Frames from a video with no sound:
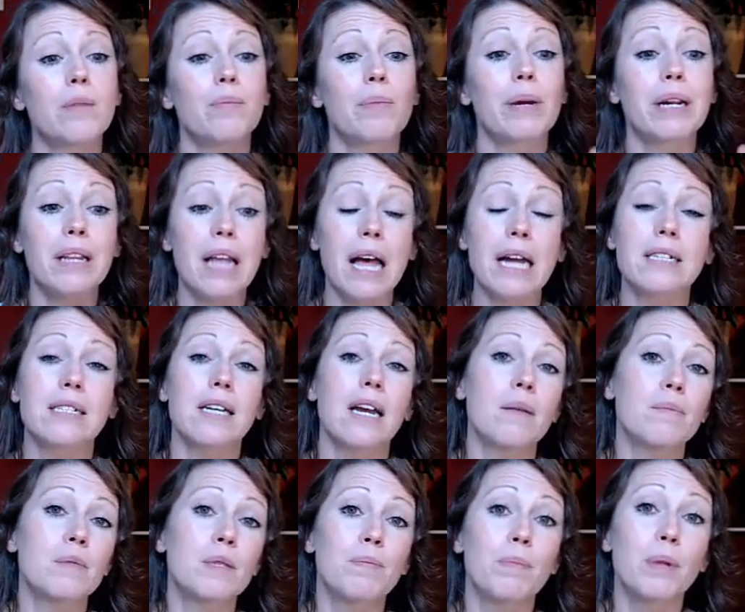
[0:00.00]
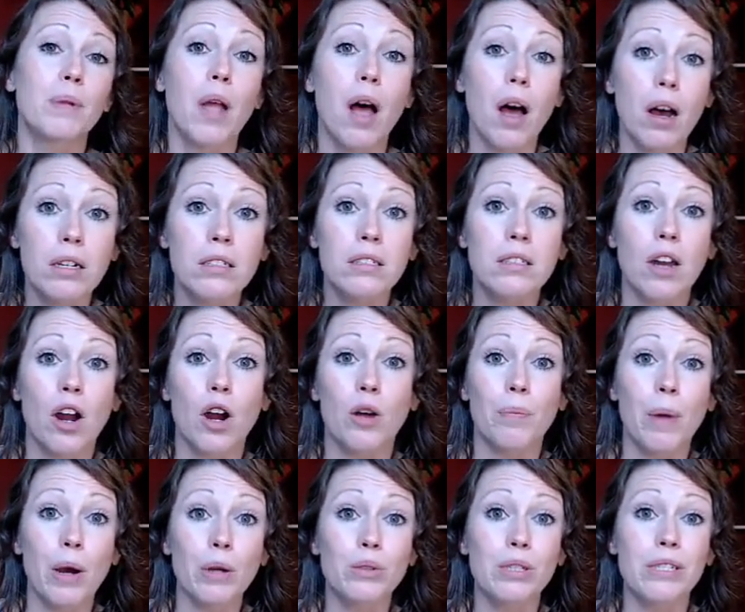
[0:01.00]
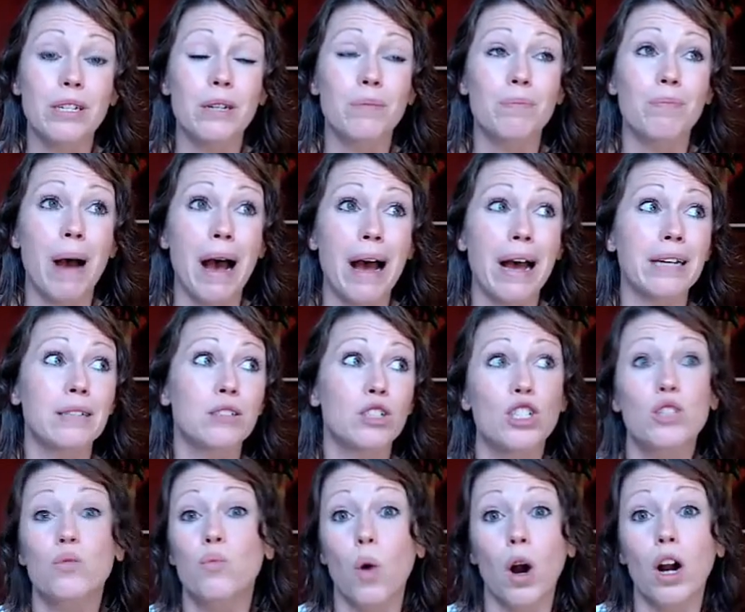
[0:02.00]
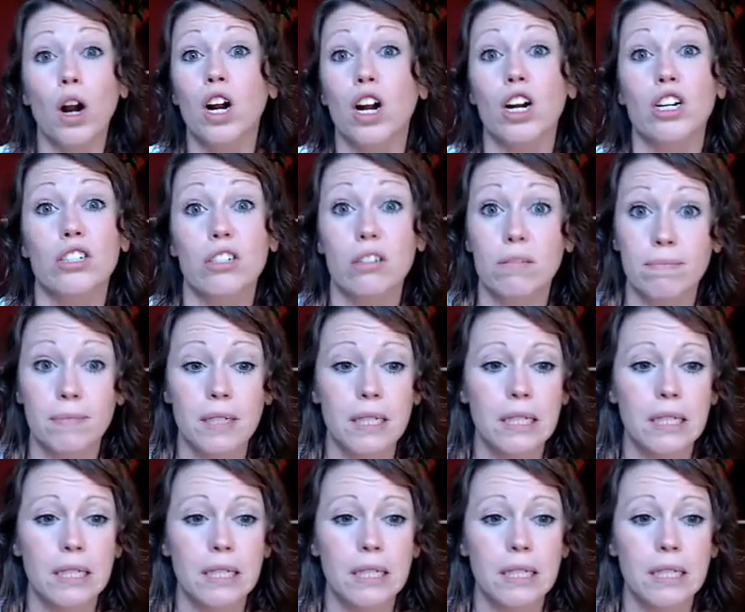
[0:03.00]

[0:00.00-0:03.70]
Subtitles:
but a lot of times blogs are posted by just workers.